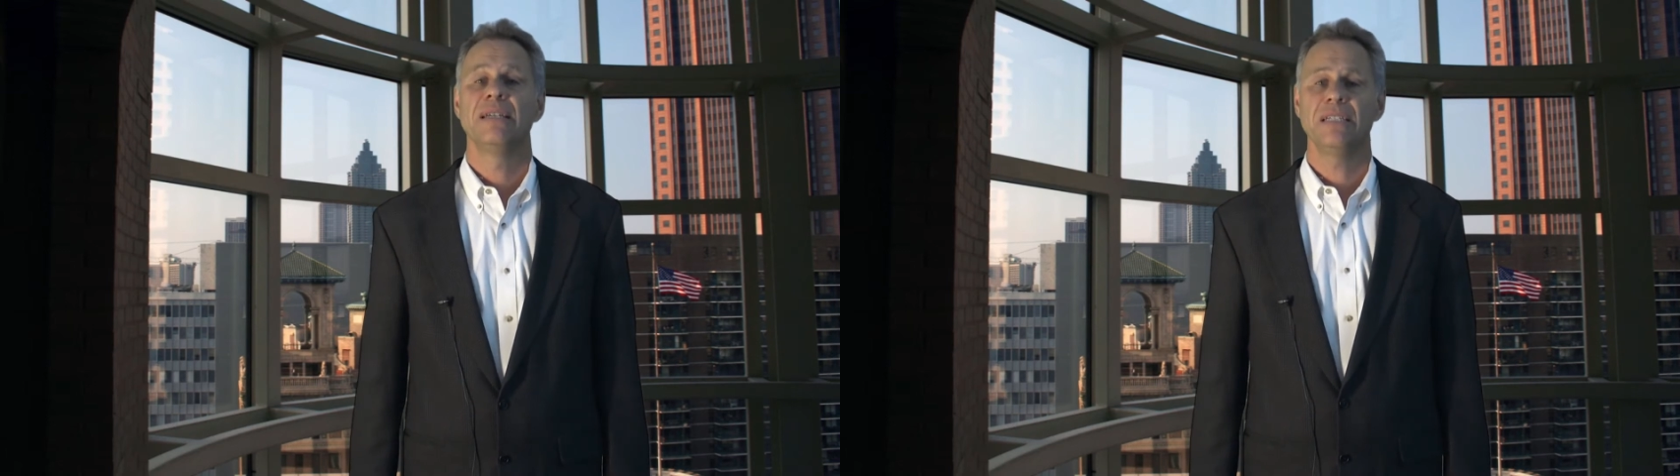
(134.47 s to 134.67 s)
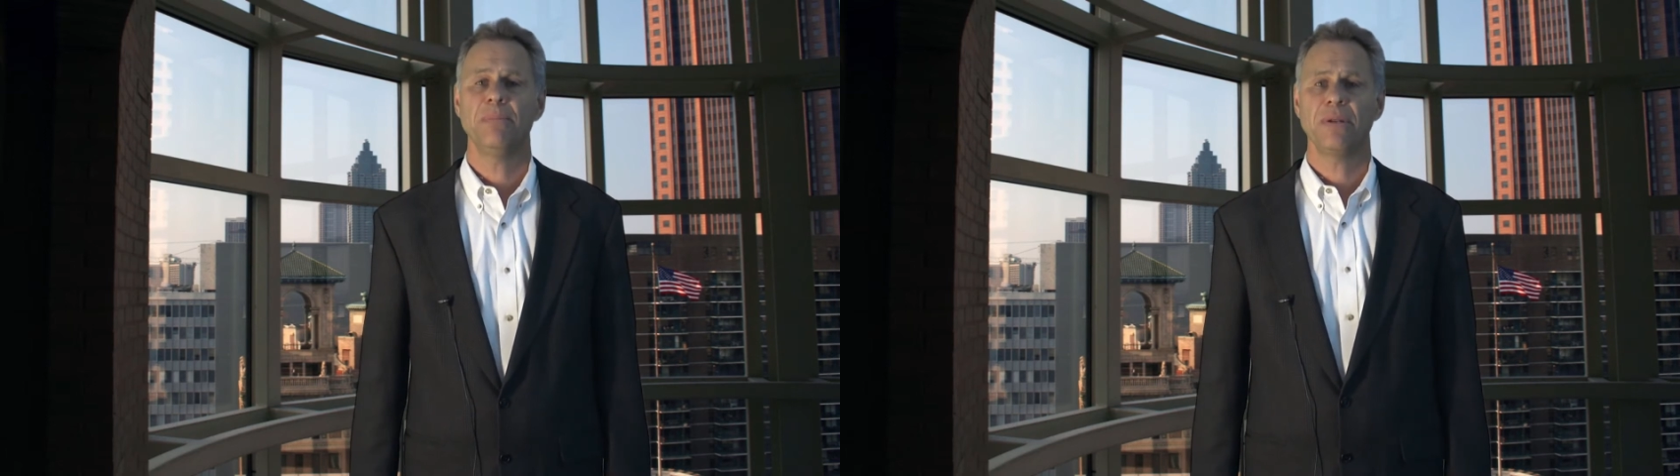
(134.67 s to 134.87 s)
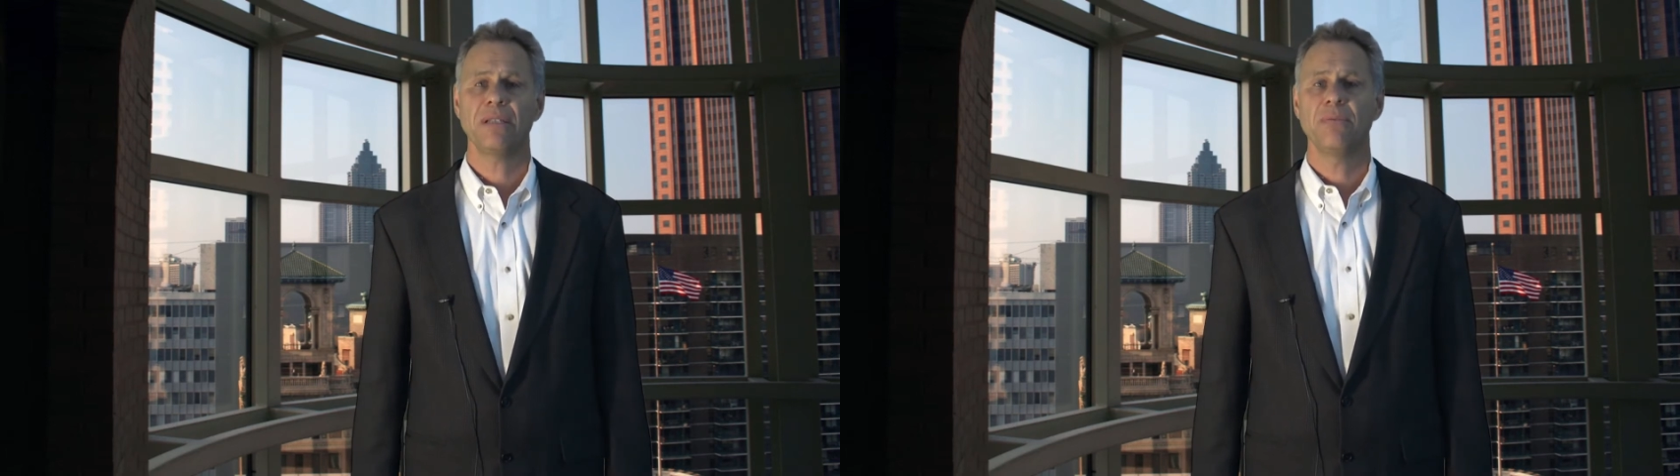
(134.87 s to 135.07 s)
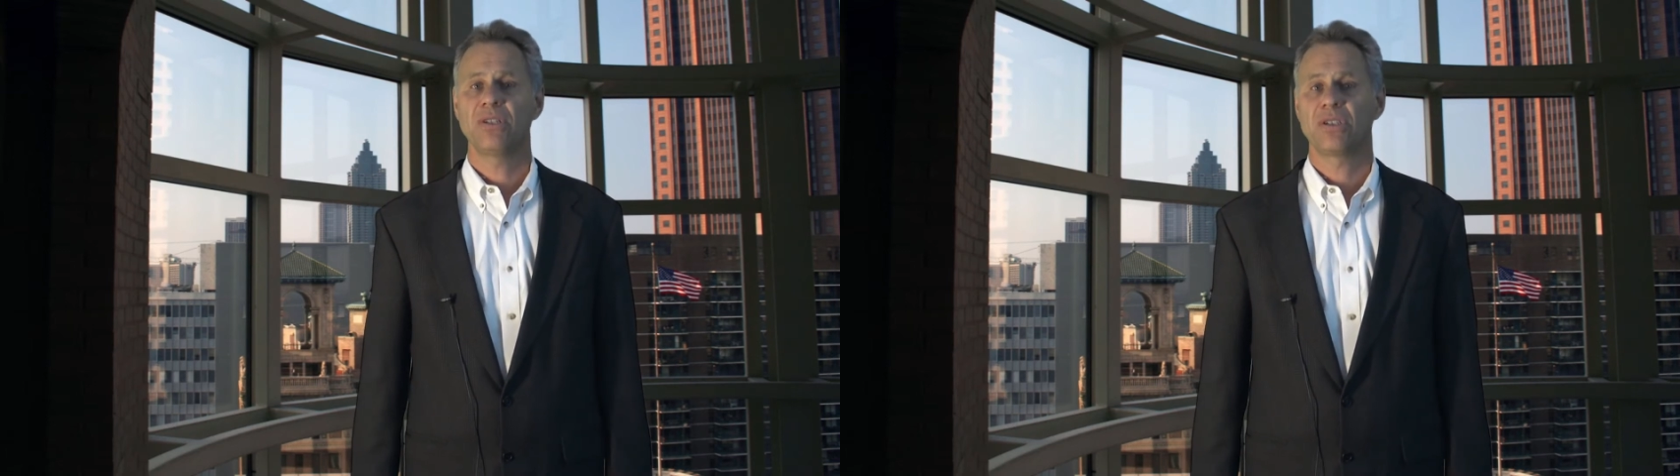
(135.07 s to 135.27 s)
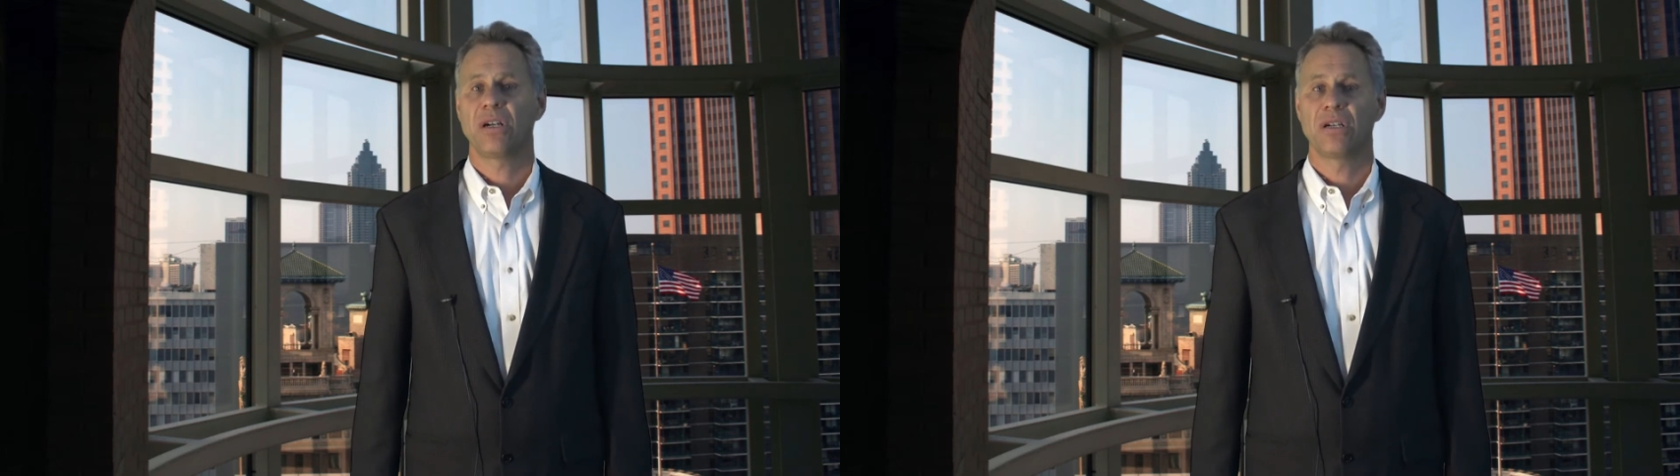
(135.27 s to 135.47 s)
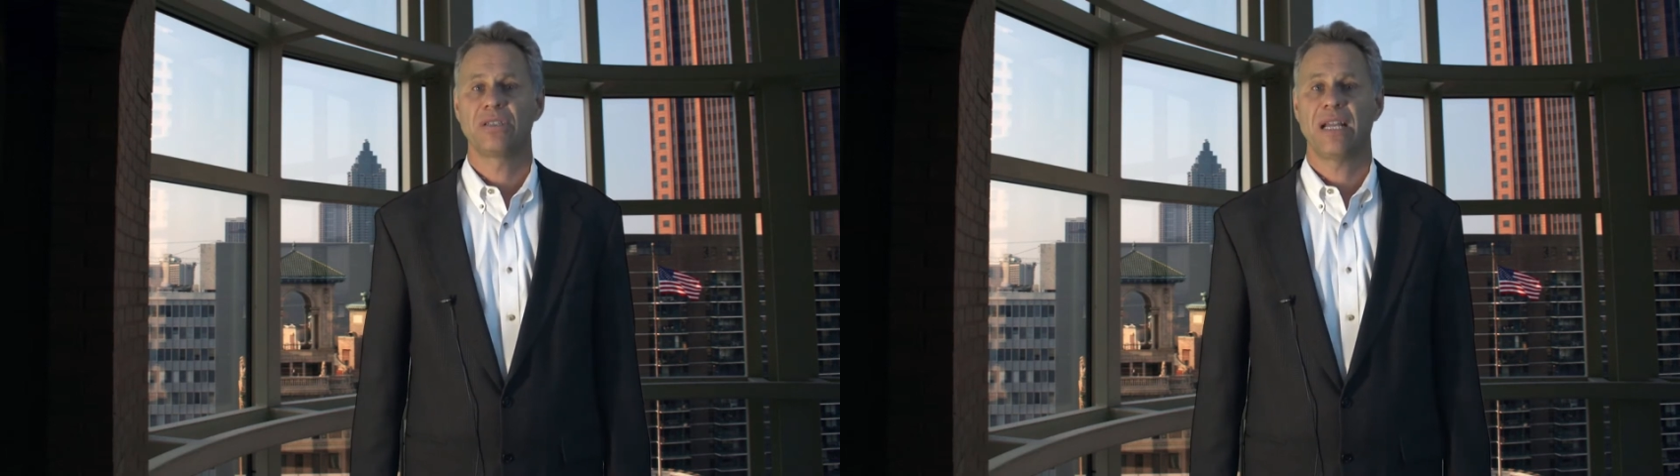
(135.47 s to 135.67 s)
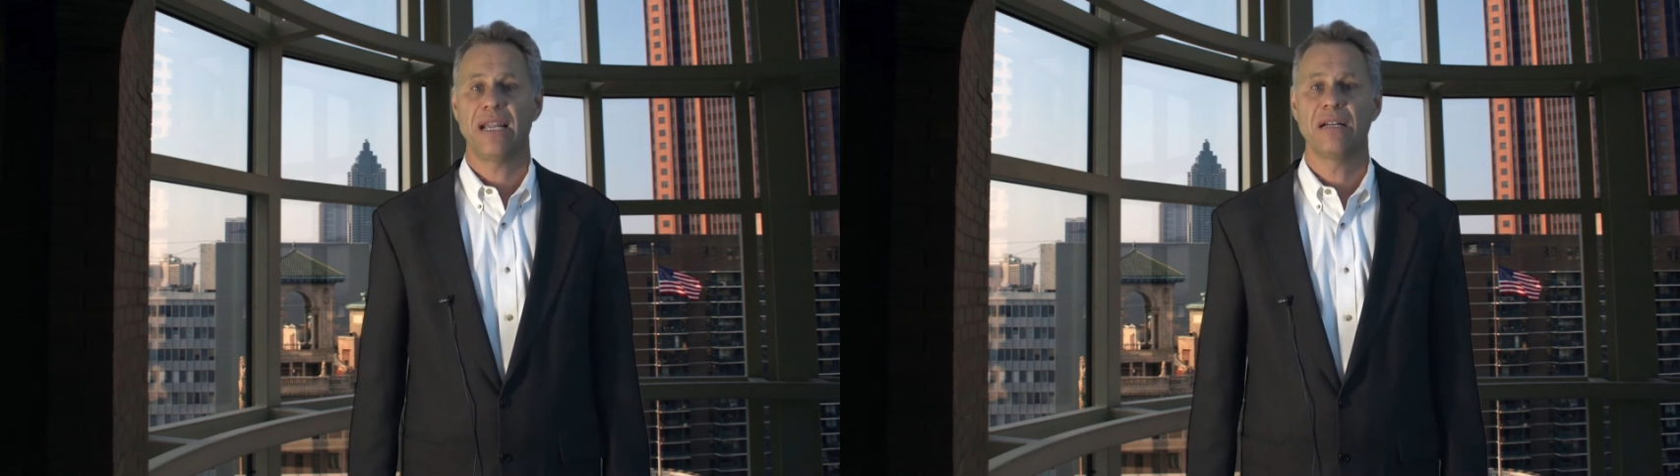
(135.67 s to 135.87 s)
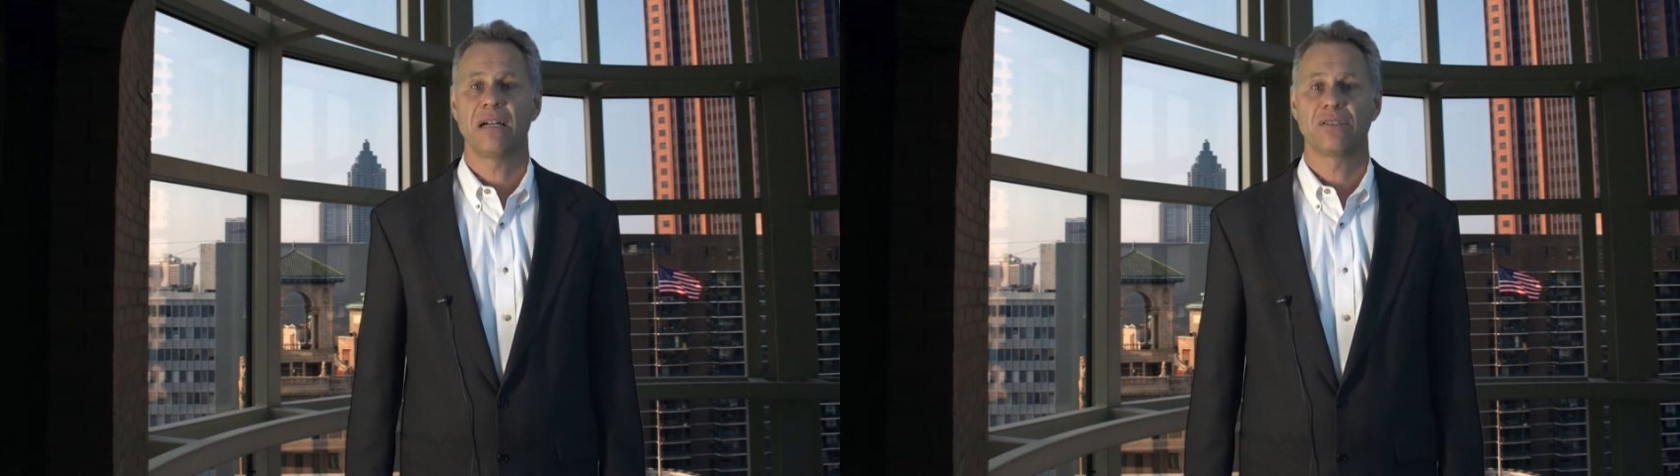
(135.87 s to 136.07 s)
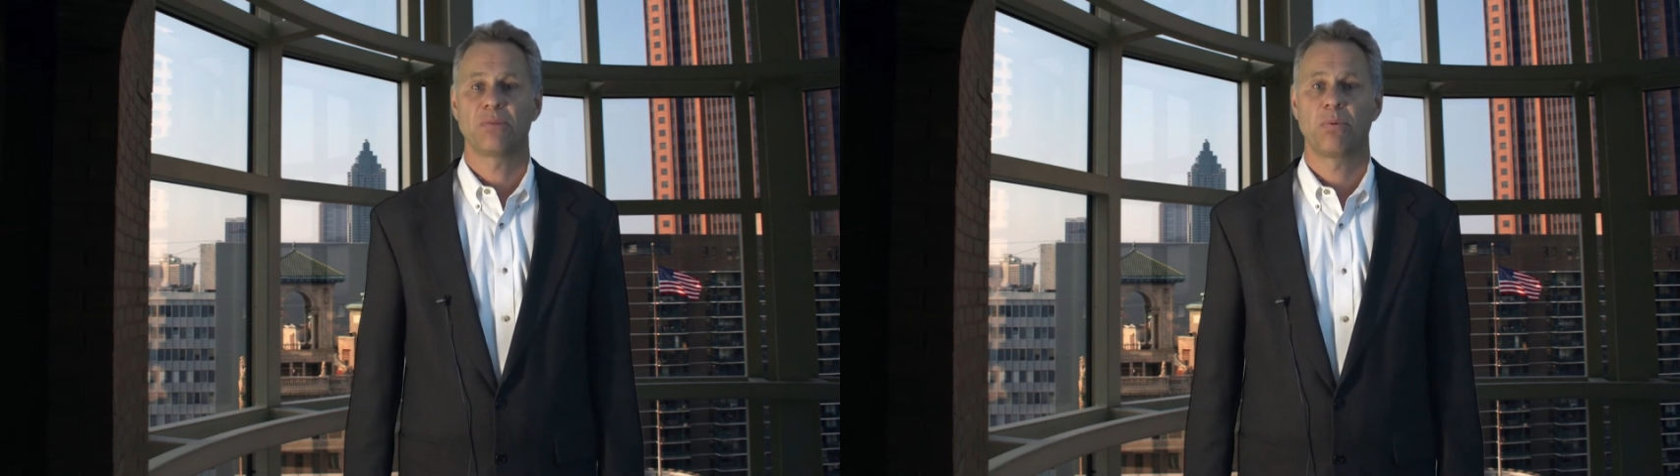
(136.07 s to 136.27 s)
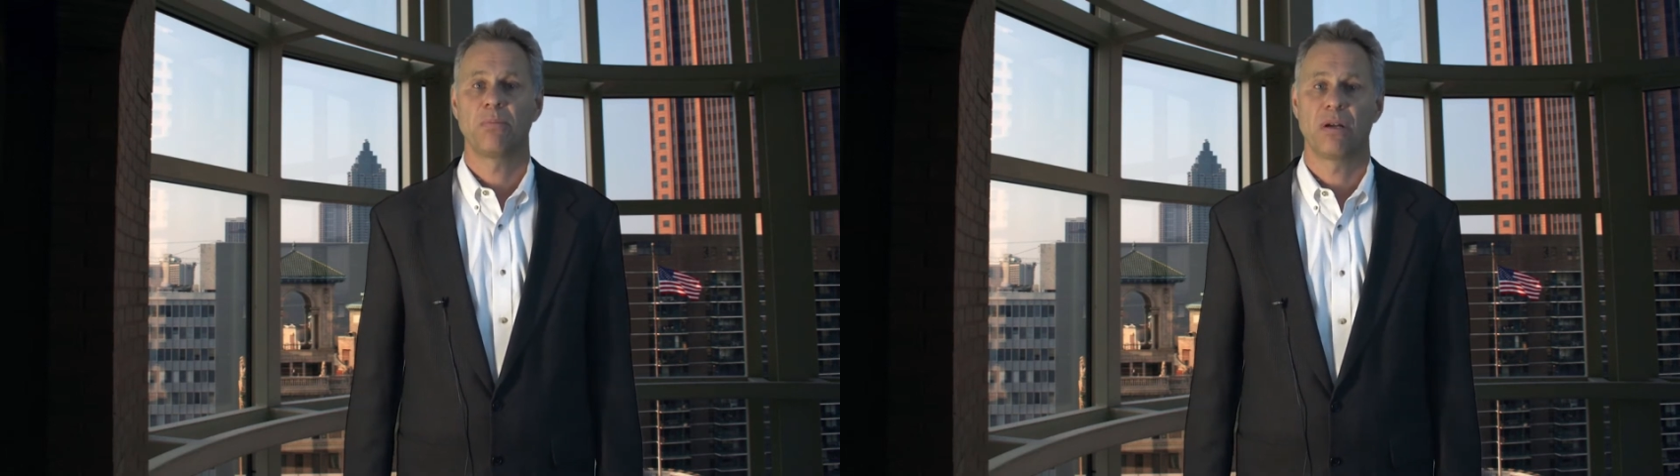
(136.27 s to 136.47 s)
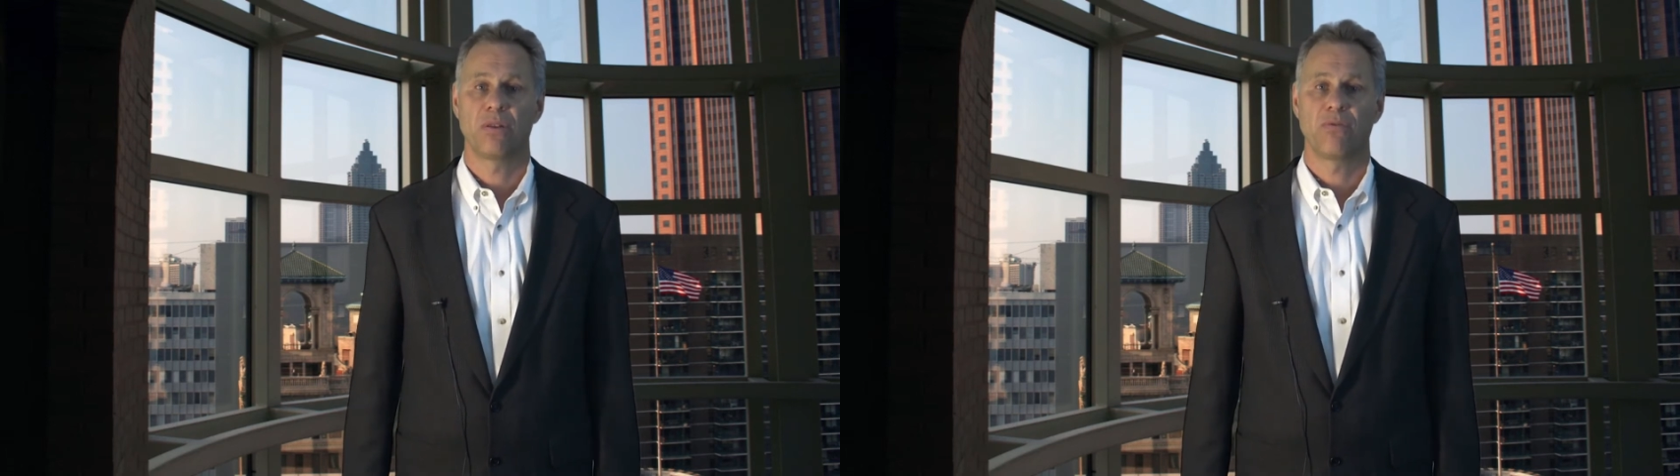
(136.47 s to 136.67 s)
Typically, we charge $8 per month